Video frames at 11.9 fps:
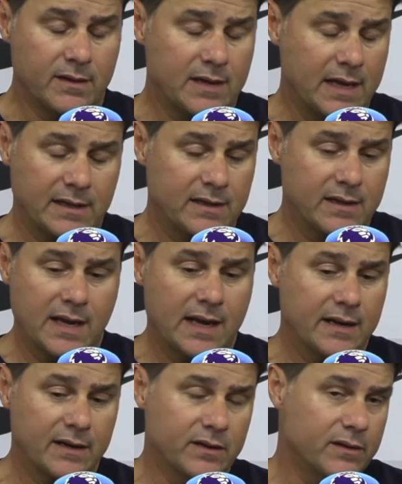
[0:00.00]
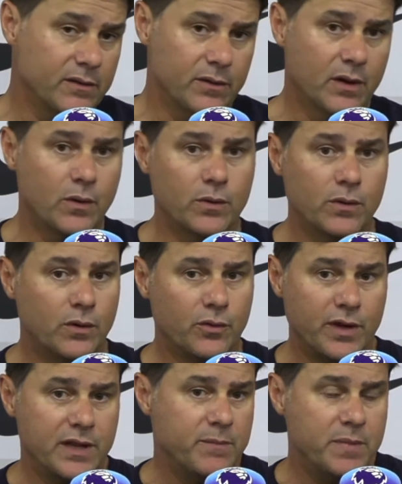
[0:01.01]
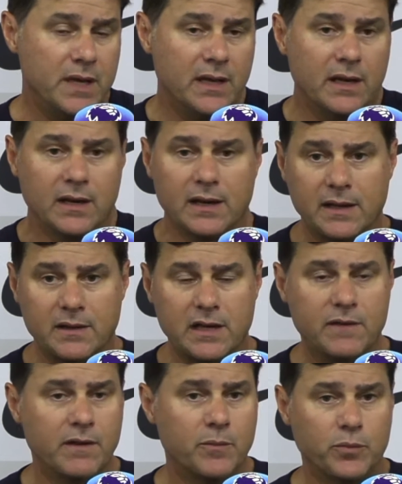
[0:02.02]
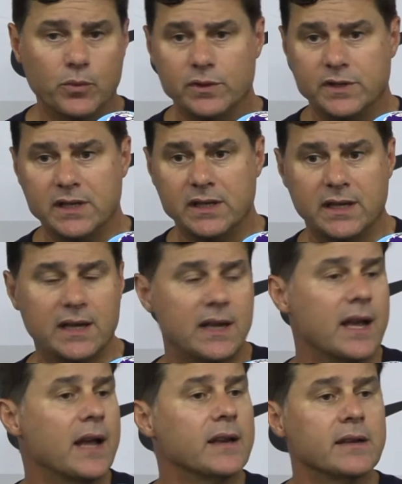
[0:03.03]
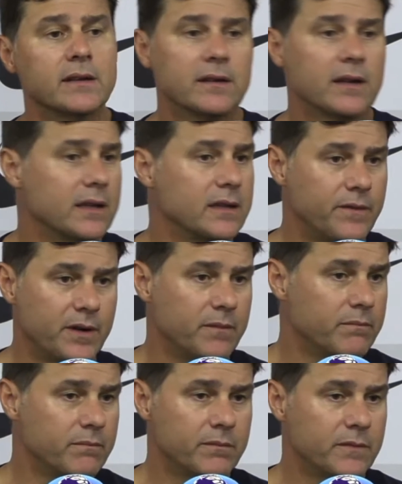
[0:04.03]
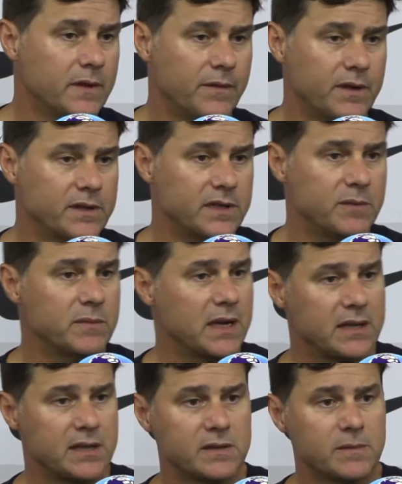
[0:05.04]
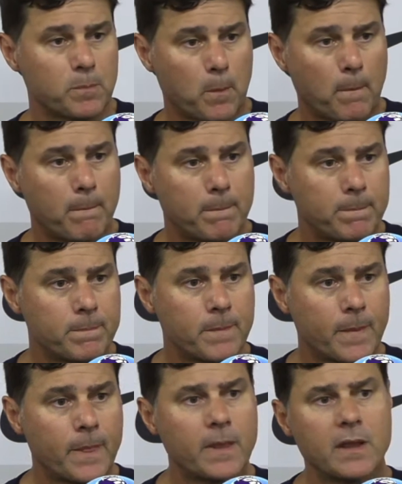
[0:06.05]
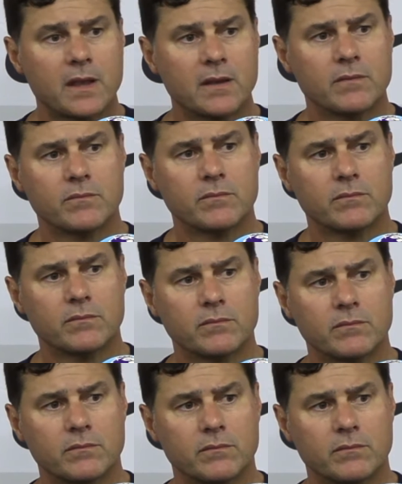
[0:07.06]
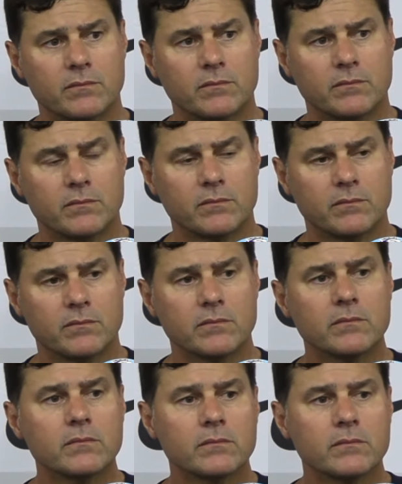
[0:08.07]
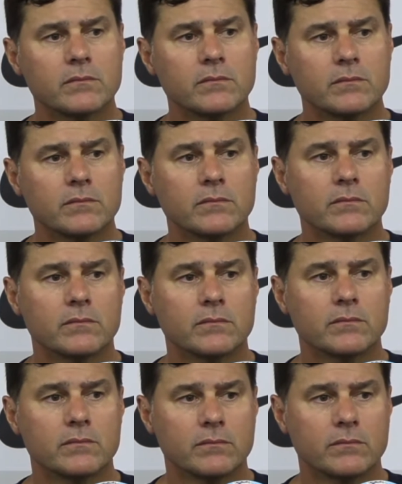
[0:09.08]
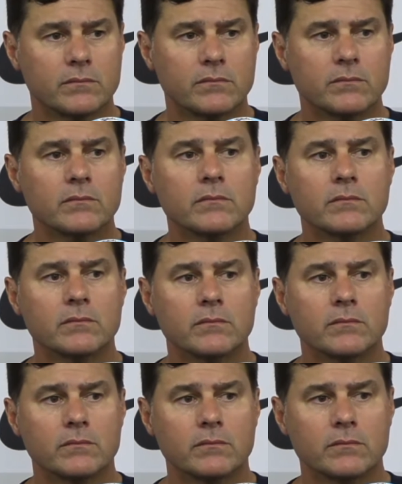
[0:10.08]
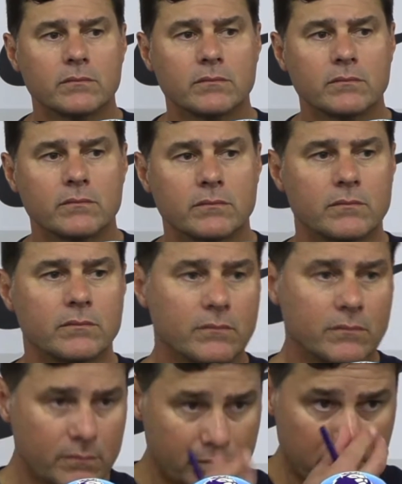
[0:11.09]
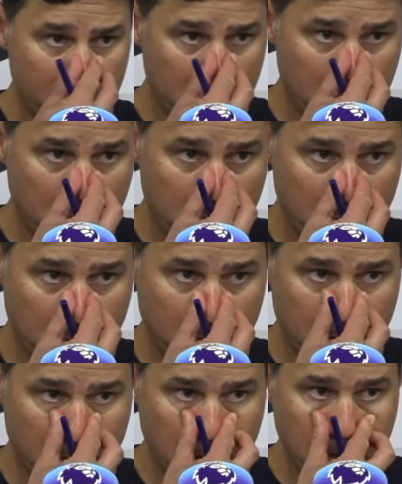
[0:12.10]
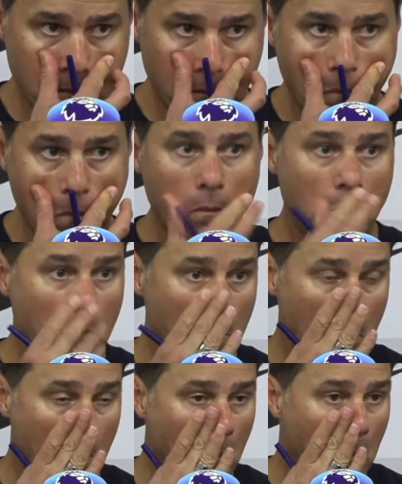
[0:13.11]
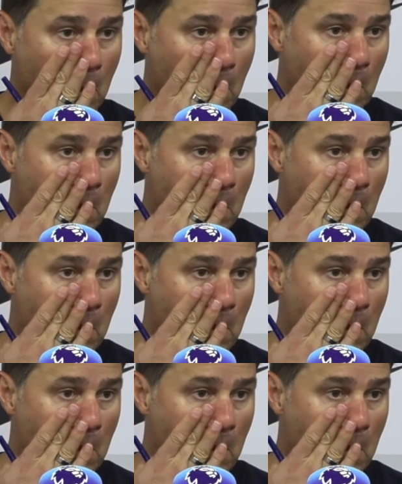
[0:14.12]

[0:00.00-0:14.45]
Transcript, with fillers: that they are, you know, already built like Liverpool, City, and, and different different teams like this. We never got a chance to speak to you yesterday because of the, the, the storm. Um, we're going to ask you about your new signing, Lesley, midfielder.